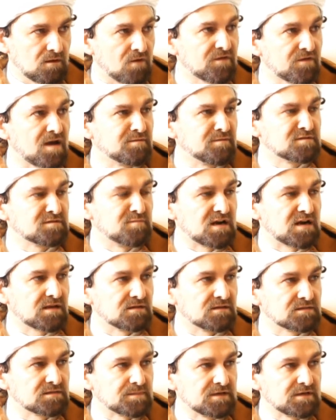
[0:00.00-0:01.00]
of covered
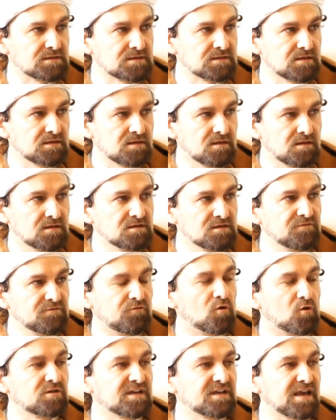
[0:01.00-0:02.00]
market space. It's
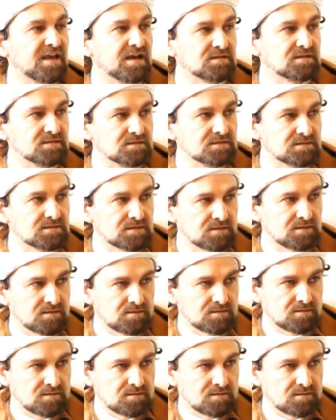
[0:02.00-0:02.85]
40 hectares.